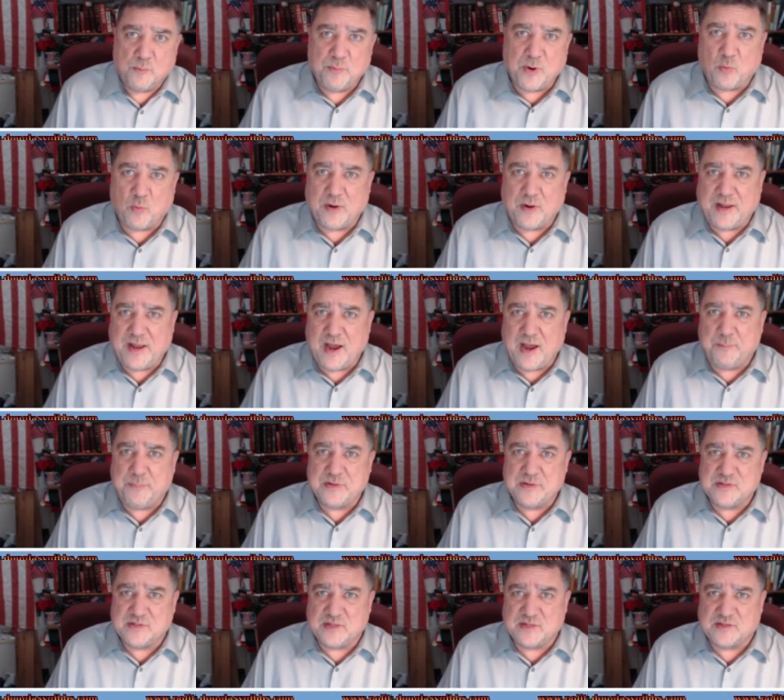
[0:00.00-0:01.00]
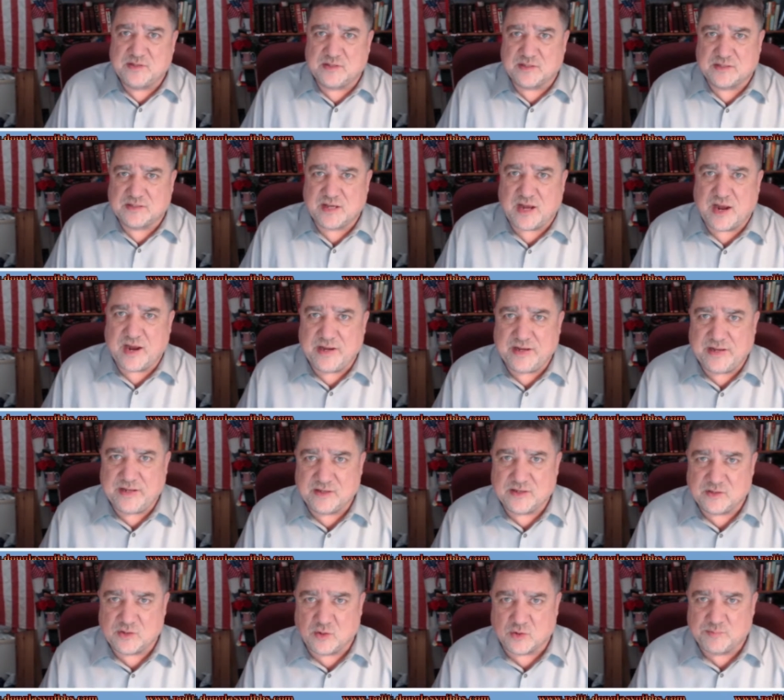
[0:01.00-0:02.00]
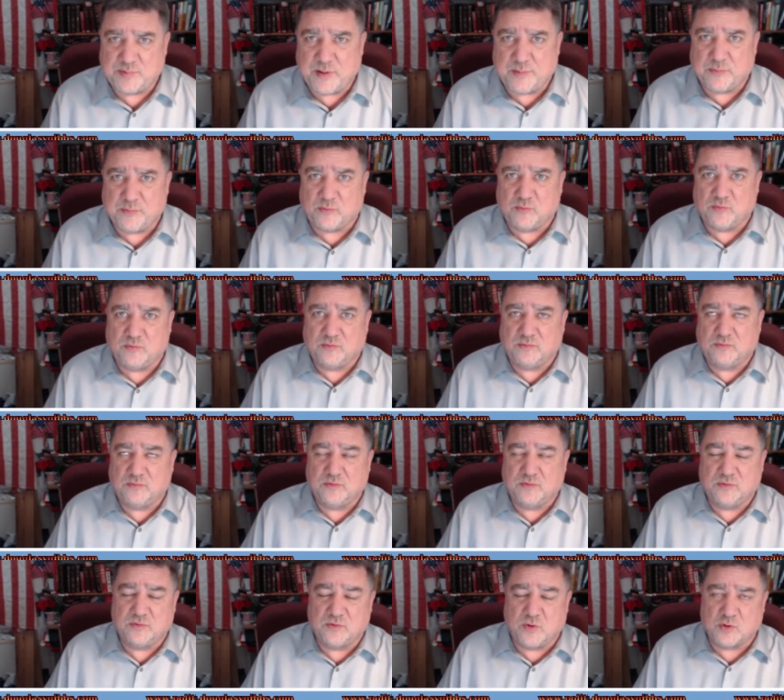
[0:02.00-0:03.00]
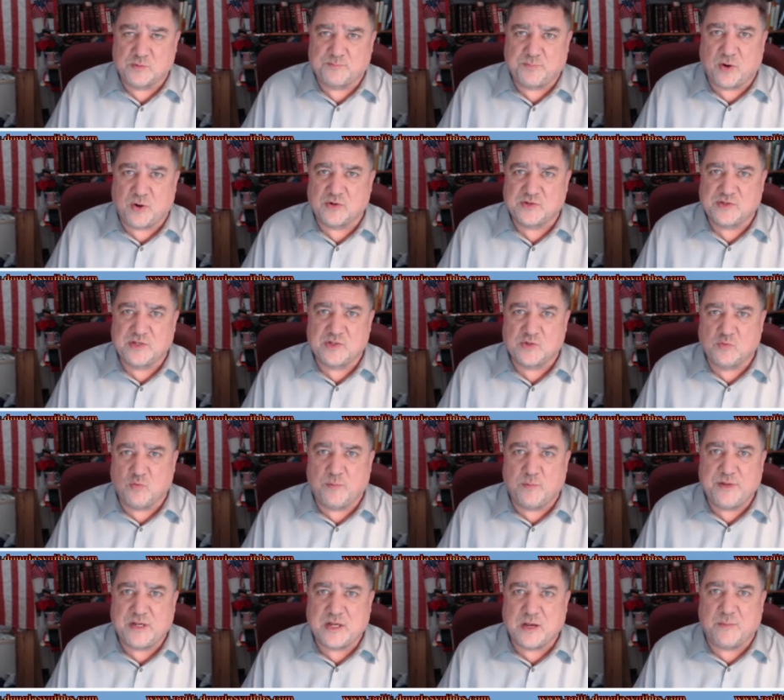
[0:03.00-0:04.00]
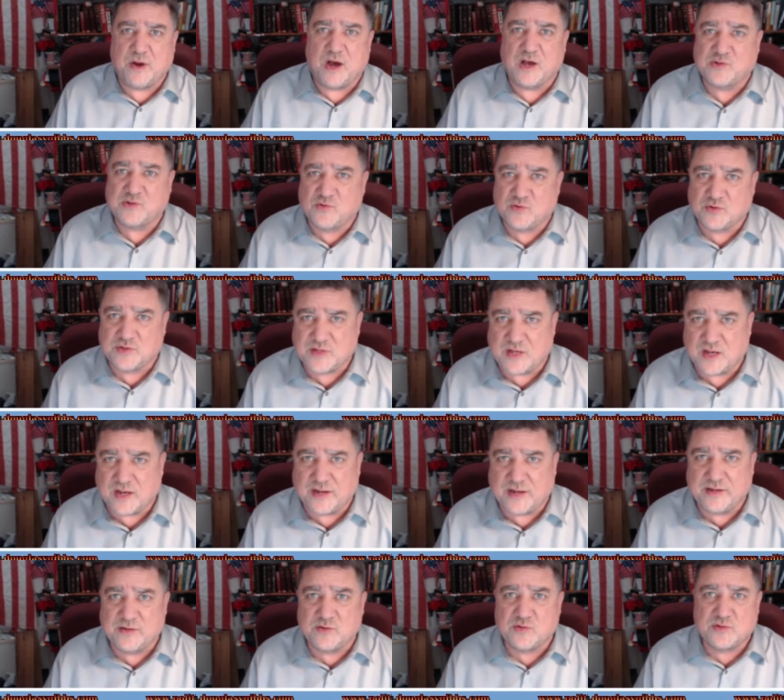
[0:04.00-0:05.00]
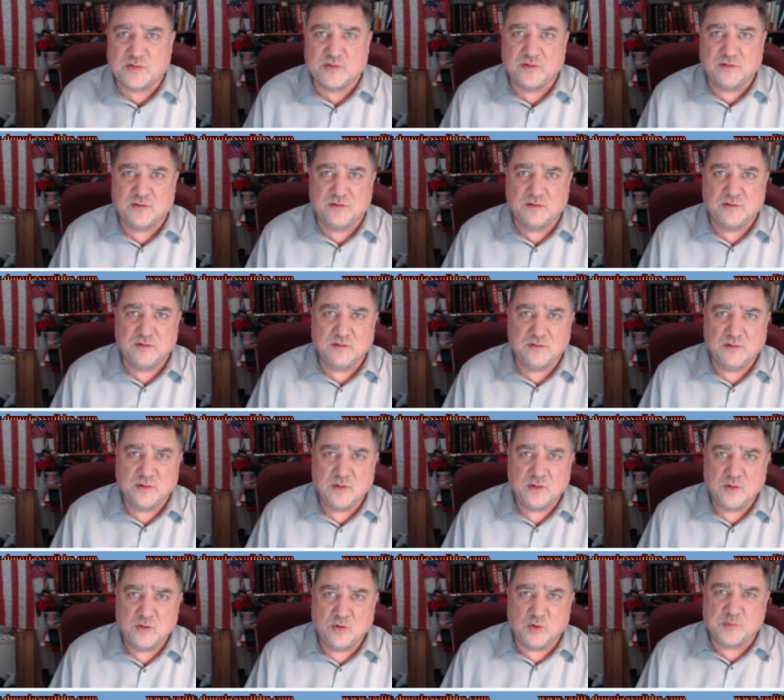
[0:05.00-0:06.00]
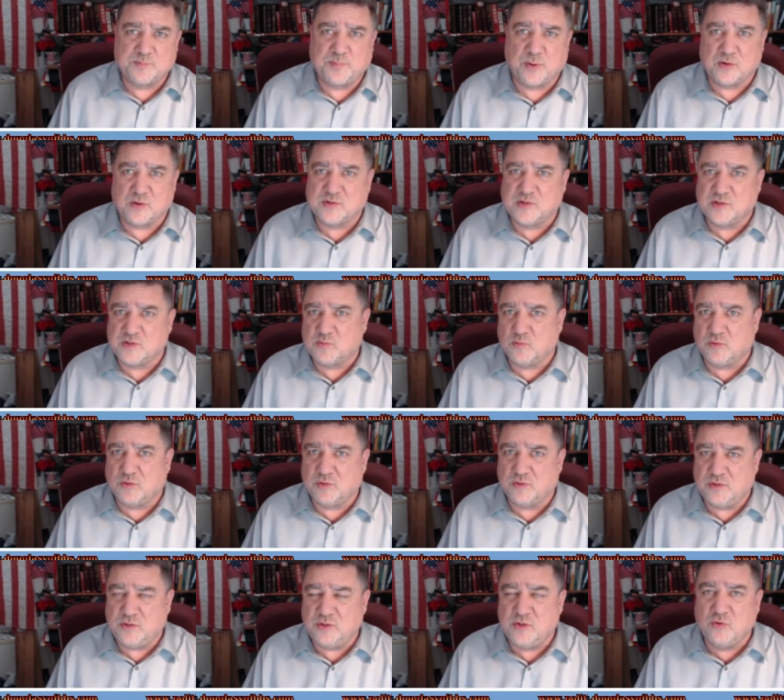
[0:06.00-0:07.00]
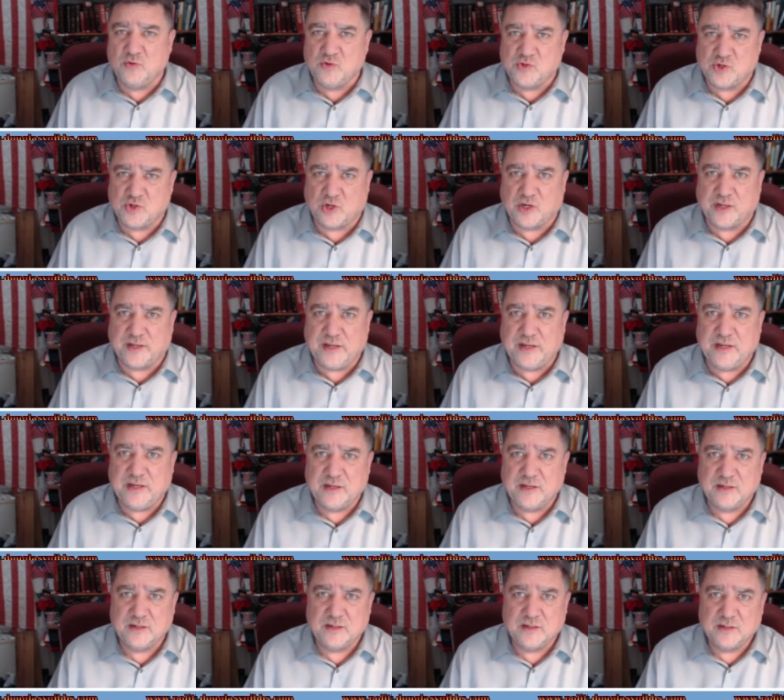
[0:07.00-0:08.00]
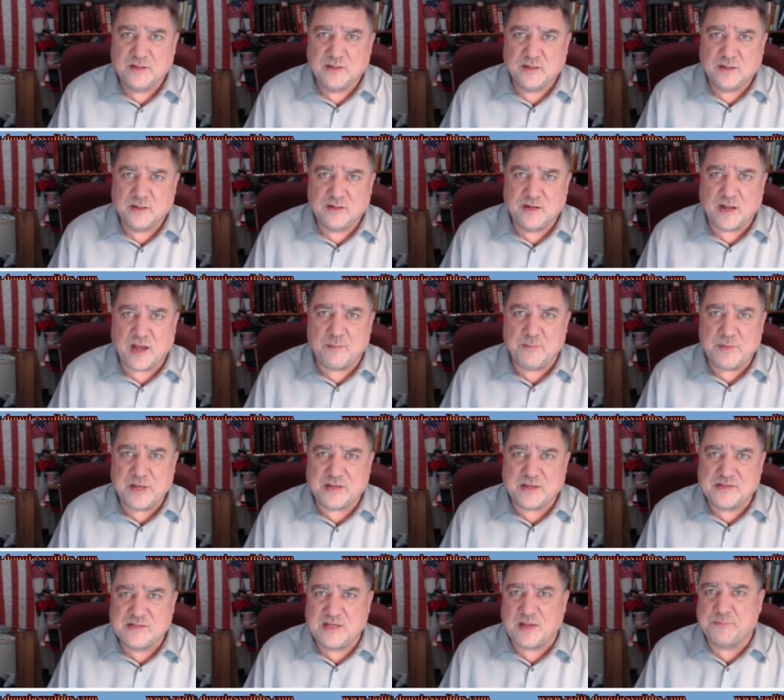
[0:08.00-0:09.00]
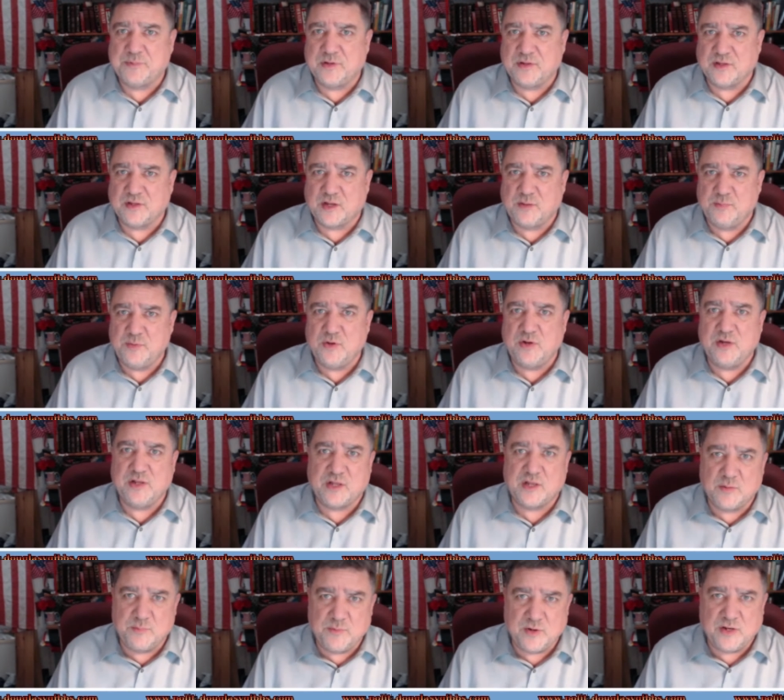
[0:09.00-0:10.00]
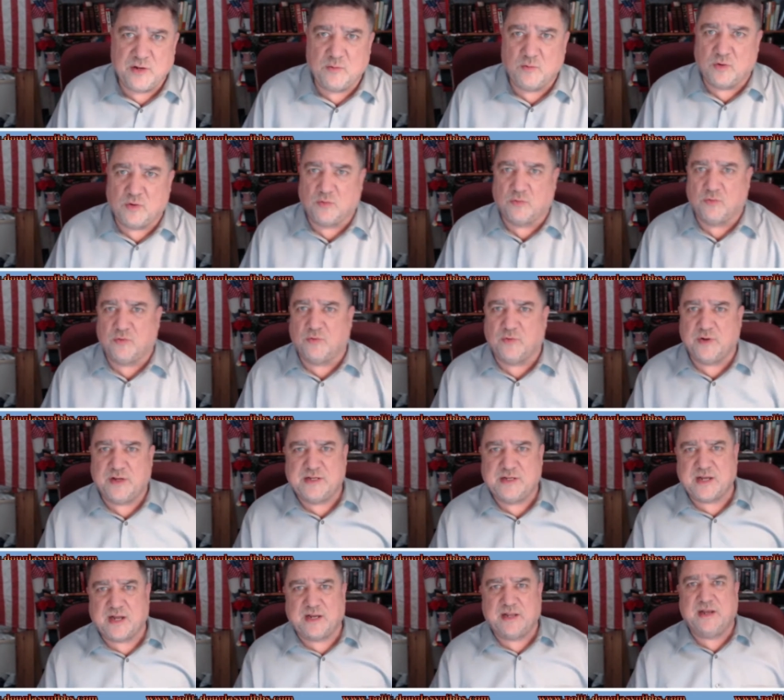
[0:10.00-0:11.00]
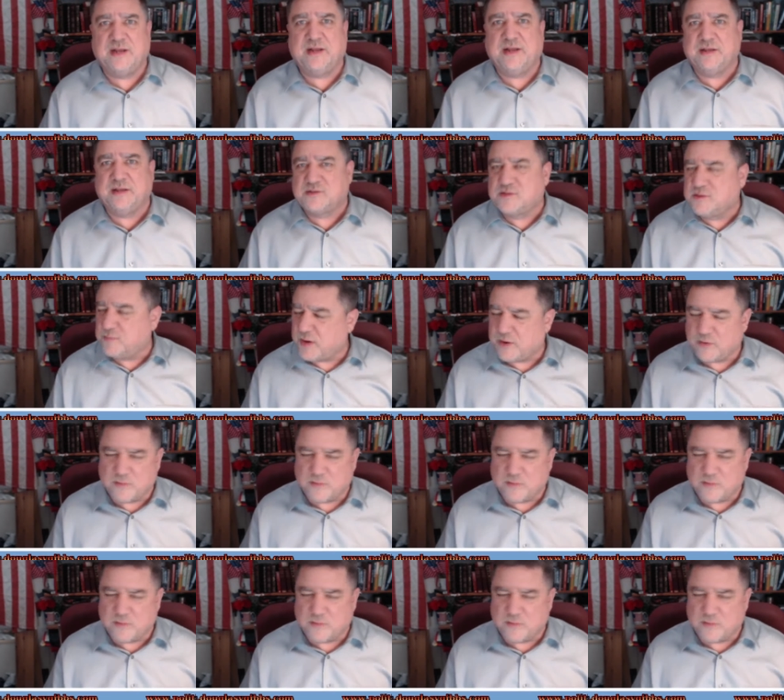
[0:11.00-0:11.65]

But what happens in society is those persons will become ostracized. Those persons will usually not be accepted in the community. The community will retaliate against them.